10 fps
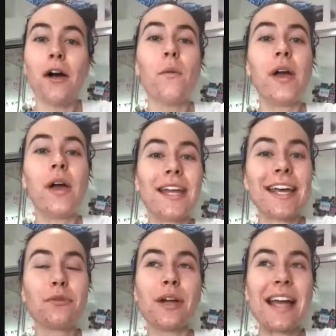when
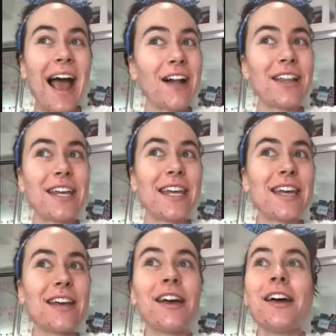in
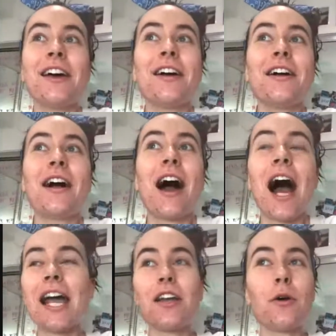reality,
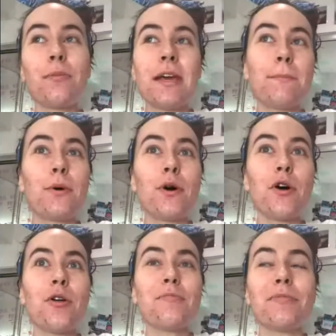I know
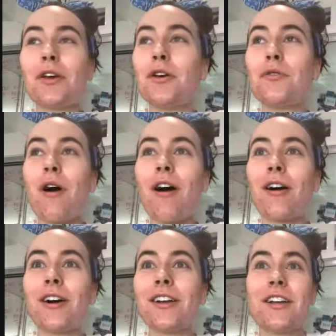people who
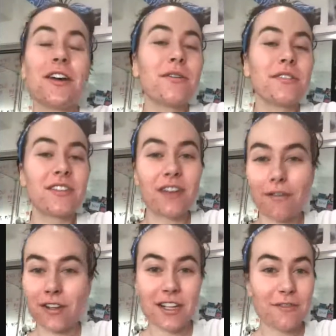are,
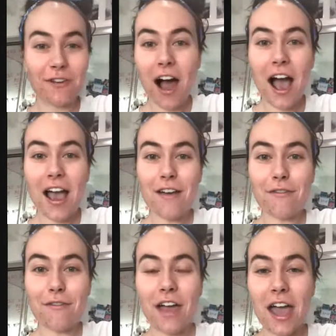
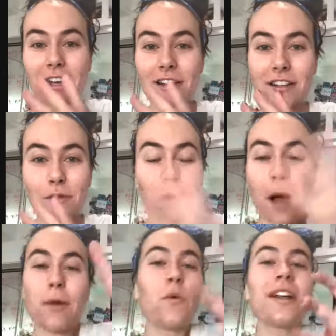75. And
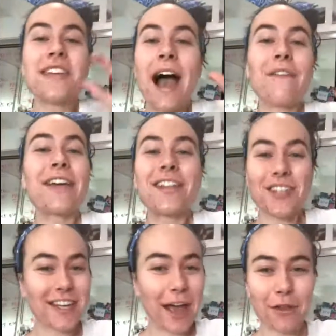I mean, what does having it
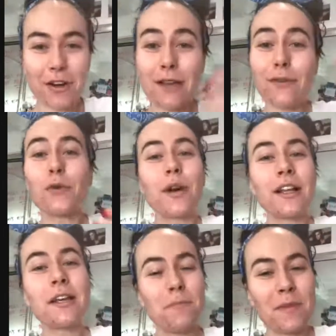together even
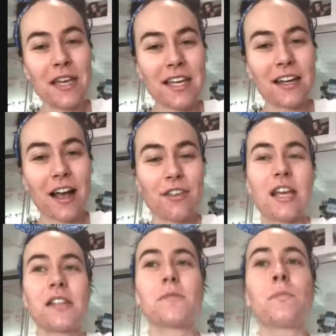really mean? I
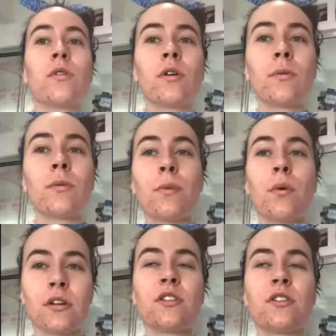think it's more
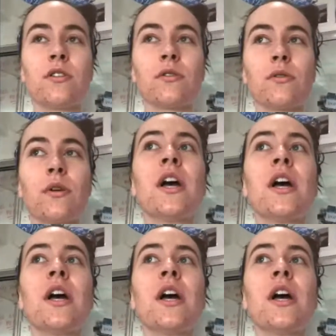important to